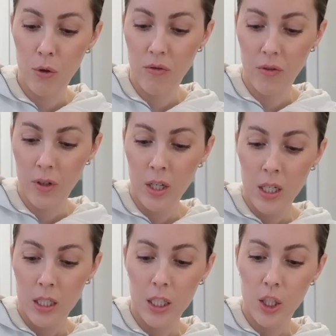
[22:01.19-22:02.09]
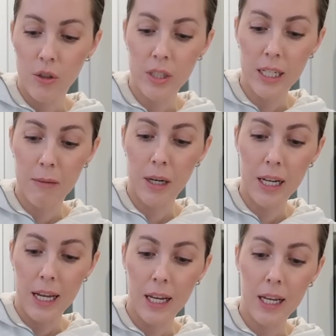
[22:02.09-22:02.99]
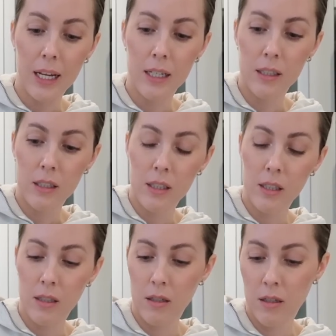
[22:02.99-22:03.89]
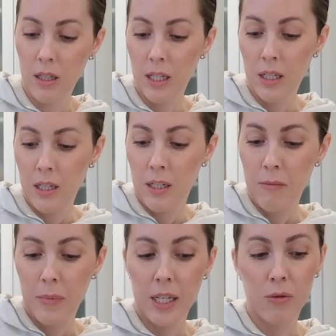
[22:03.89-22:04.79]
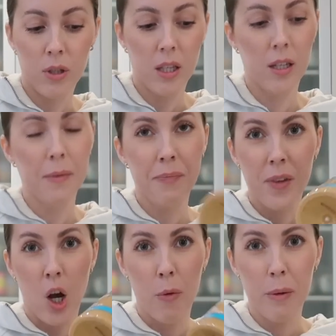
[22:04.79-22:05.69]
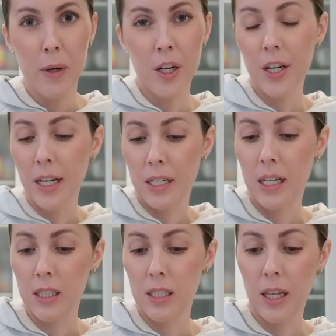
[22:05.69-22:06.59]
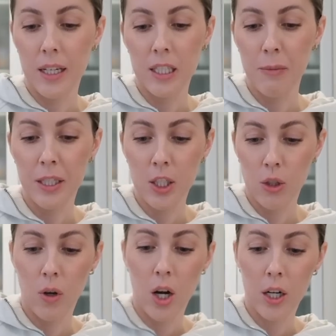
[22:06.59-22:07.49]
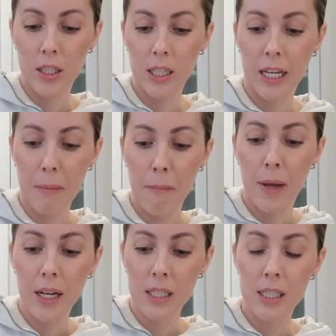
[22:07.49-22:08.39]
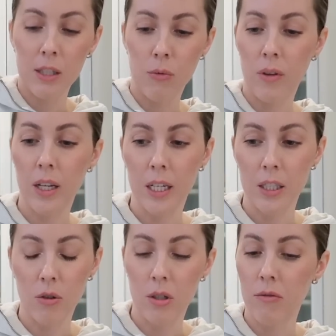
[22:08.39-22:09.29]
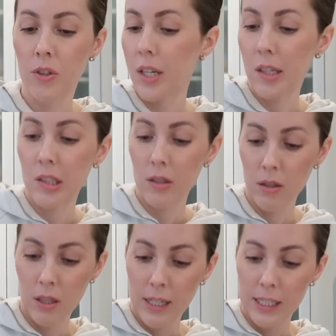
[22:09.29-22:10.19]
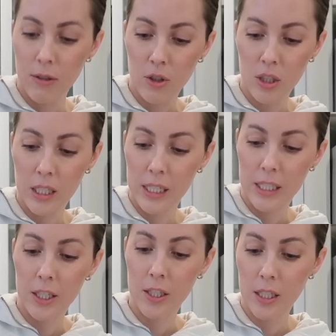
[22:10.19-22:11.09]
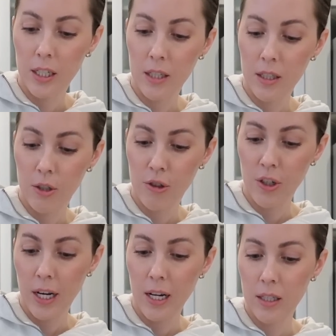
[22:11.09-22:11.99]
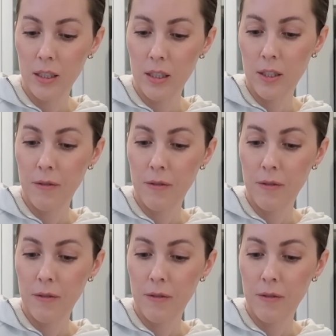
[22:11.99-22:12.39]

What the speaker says: move to using my hands. Because with the almond butter, it gets like to be too hard to like mix with any sort of utensil. So it's just easier to use your hands.